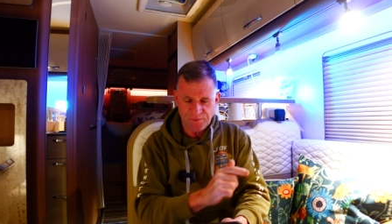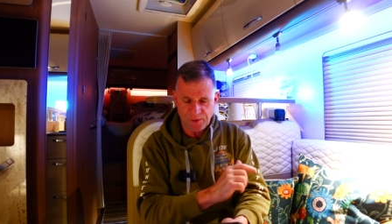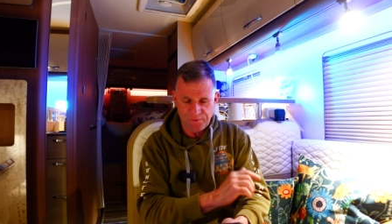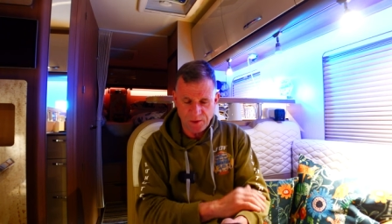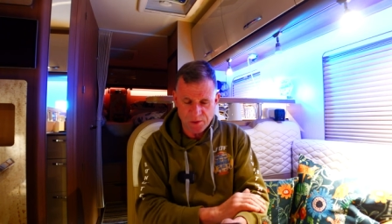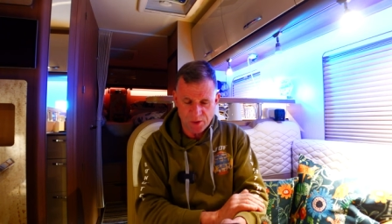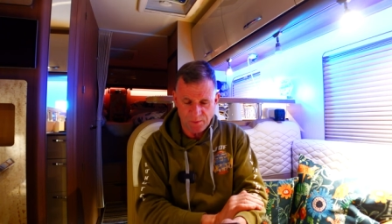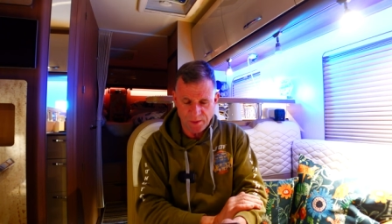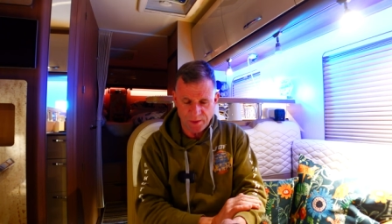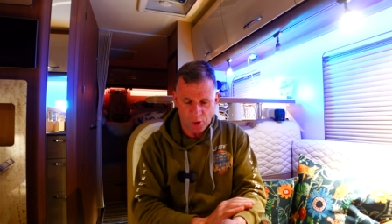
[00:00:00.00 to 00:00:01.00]
for the future
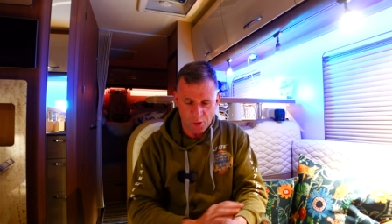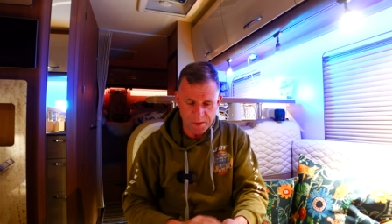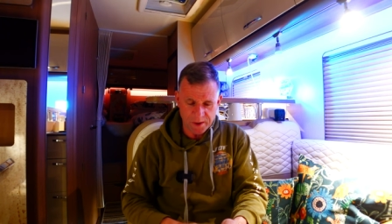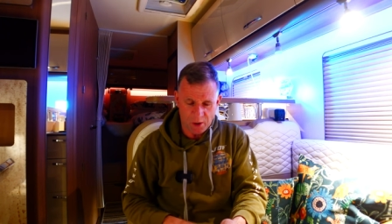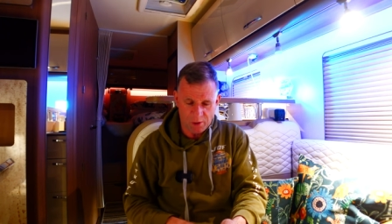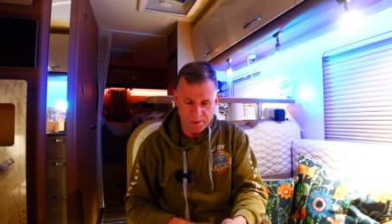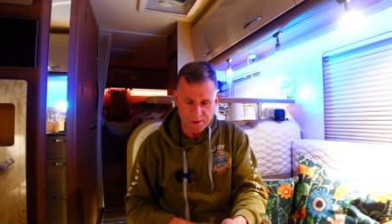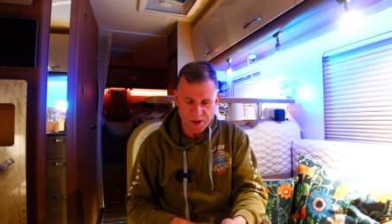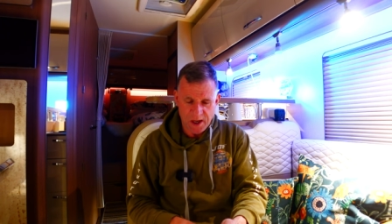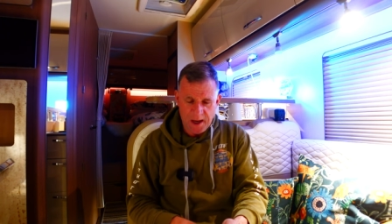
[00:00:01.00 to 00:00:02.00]
with urban
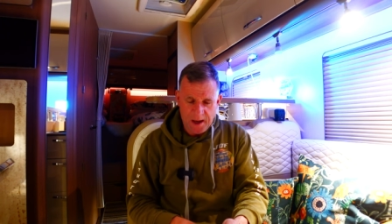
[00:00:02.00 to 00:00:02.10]
gardens